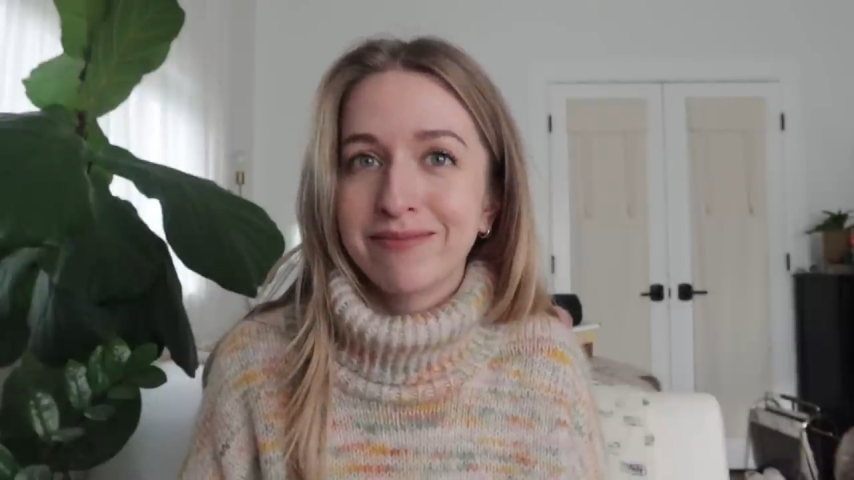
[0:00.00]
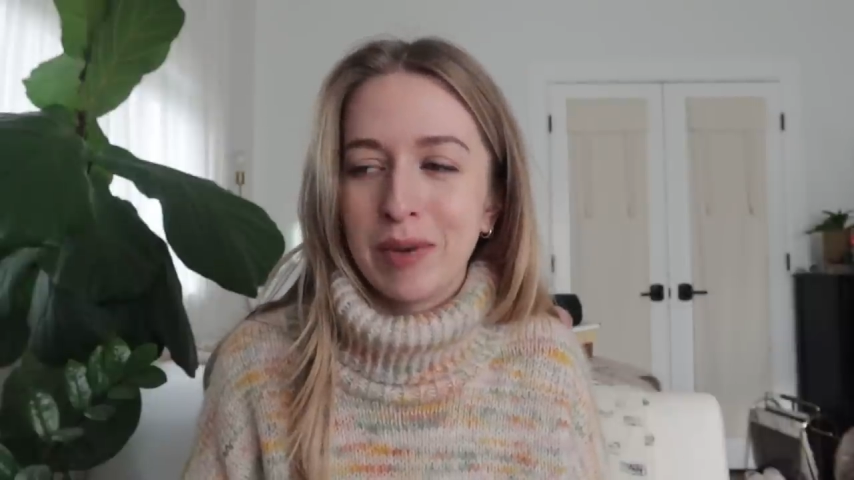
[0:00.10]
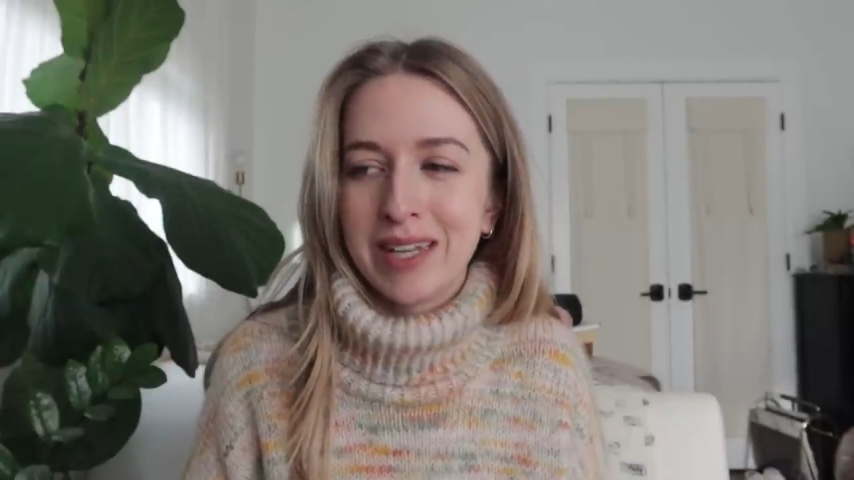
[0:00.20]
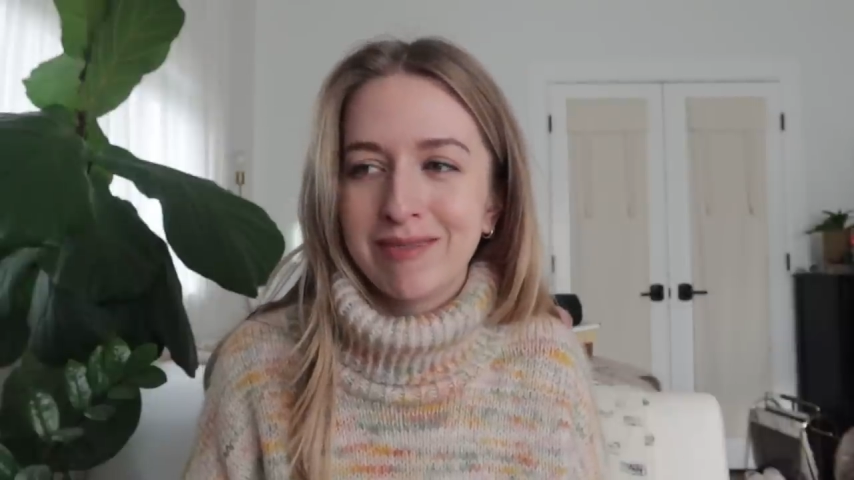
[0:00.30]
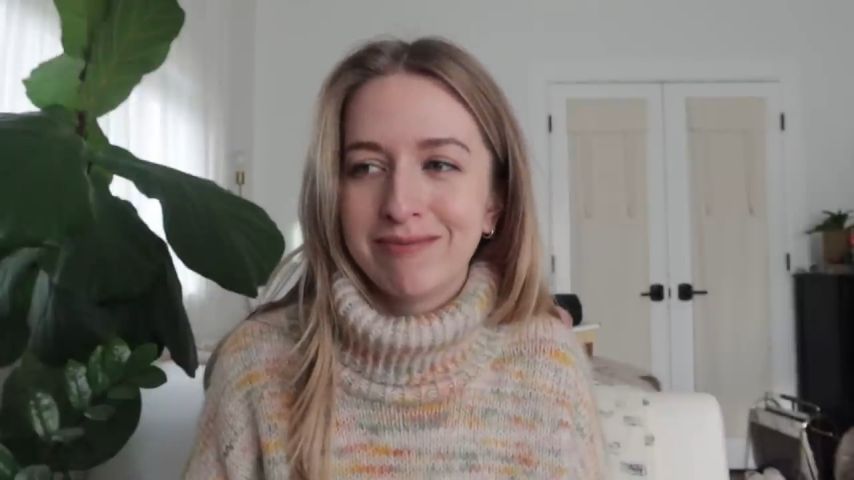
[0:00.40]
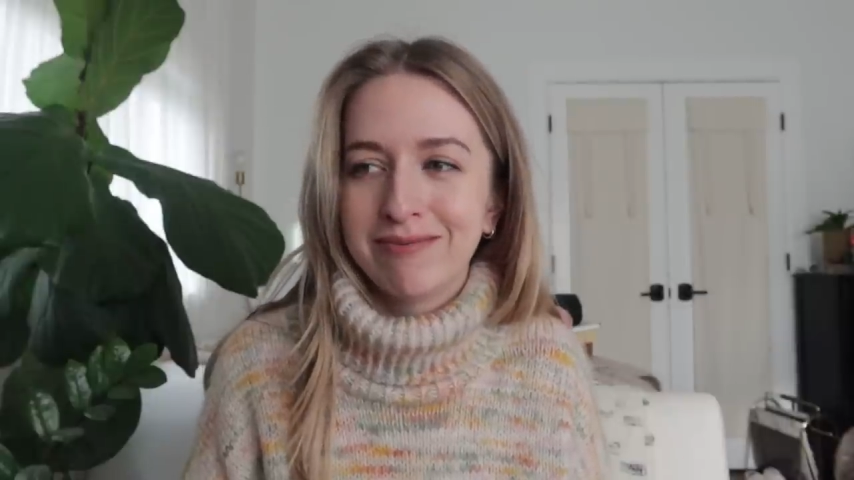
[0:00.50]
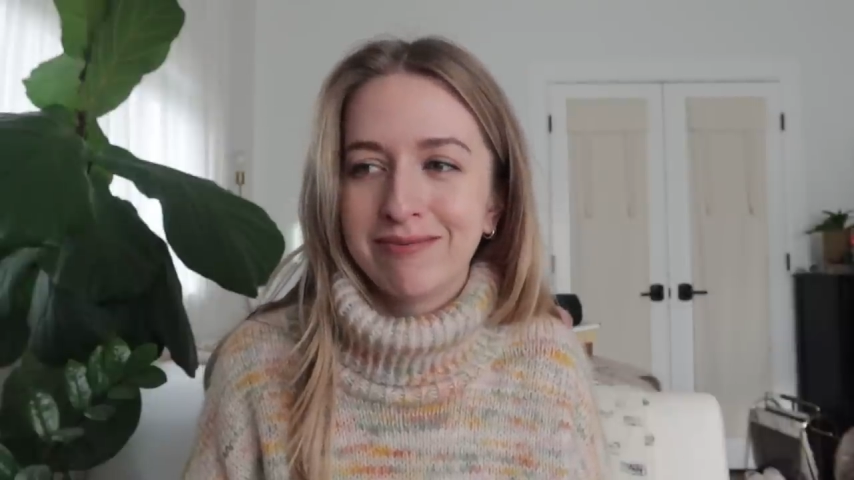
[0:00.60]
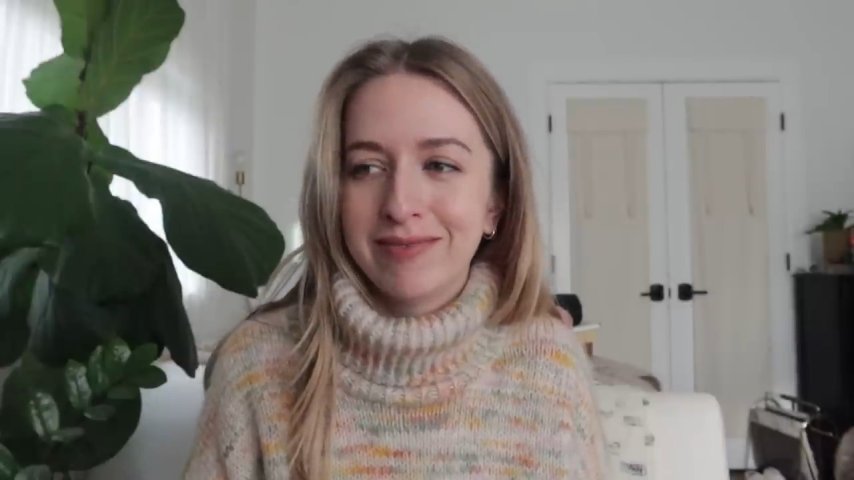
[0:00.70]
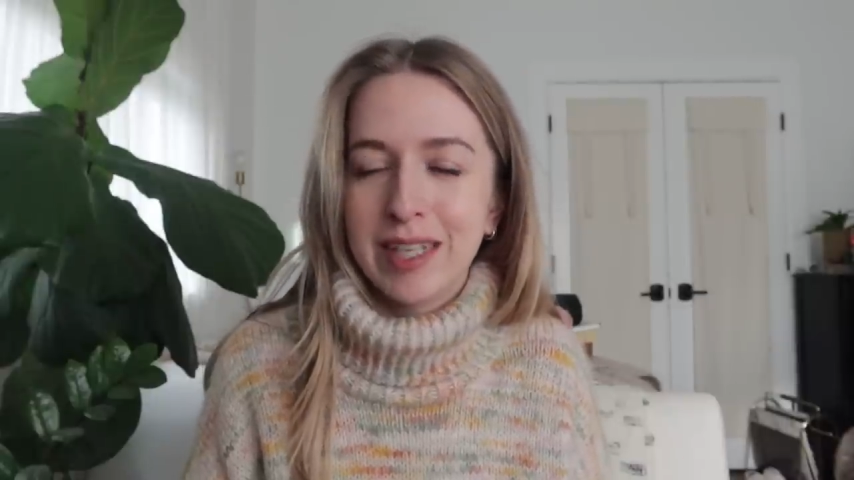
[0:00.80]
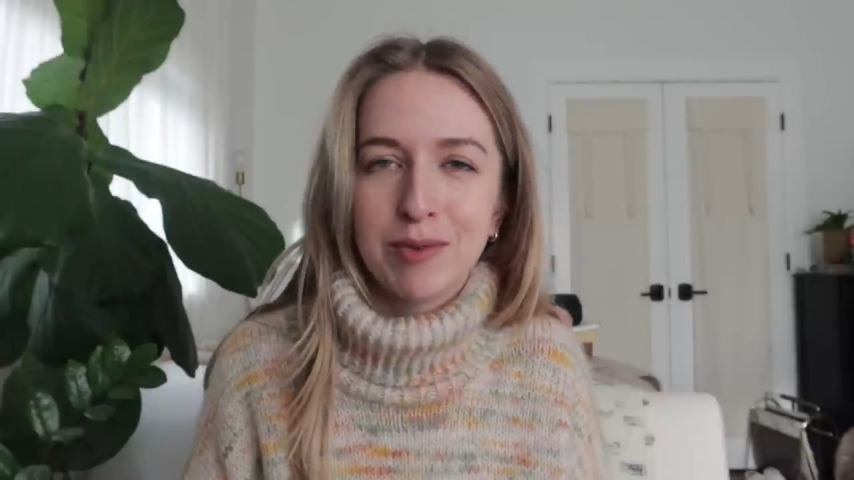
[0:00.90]
but
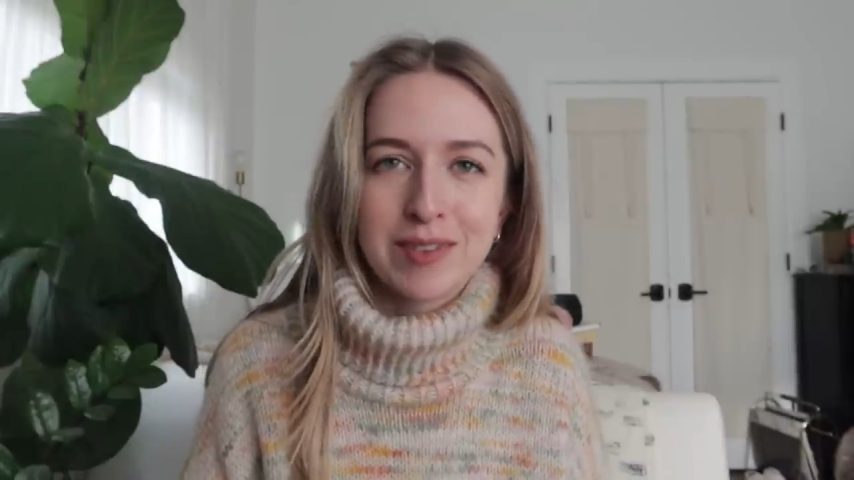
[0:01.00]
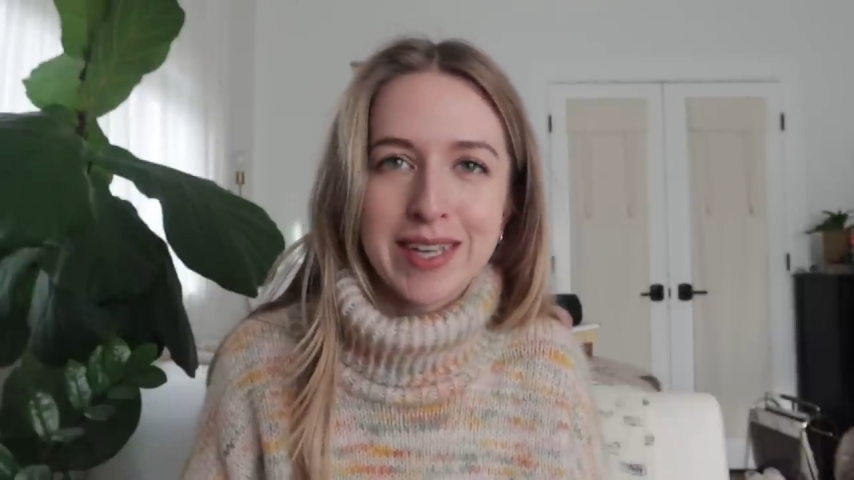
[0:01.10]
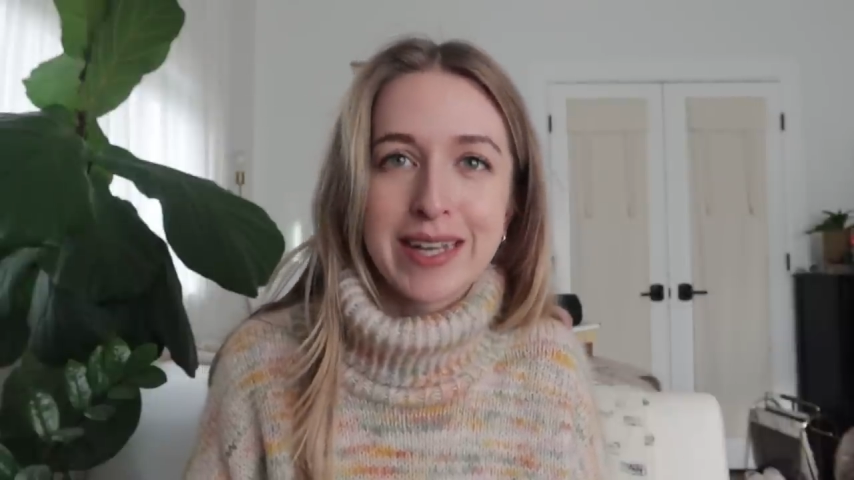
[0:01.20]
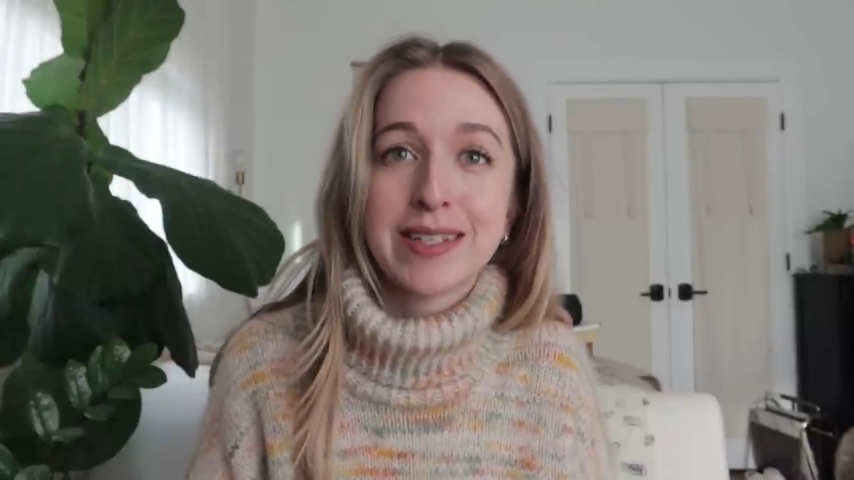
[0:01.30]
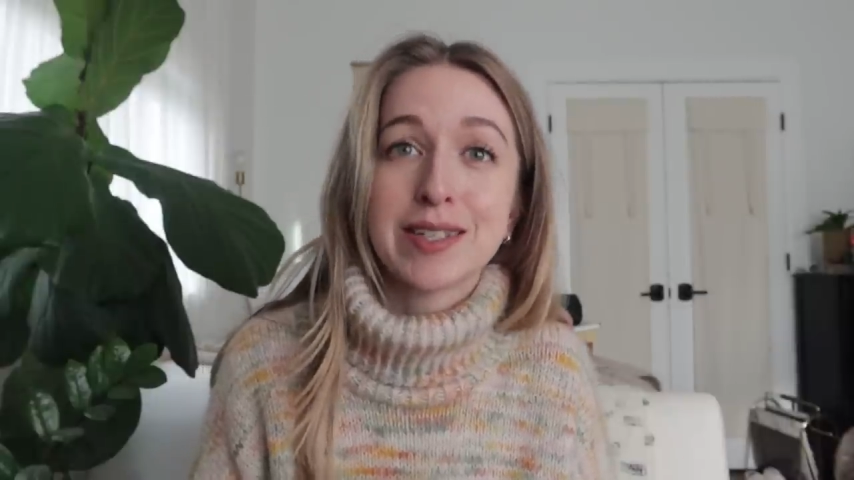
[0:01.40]
it was like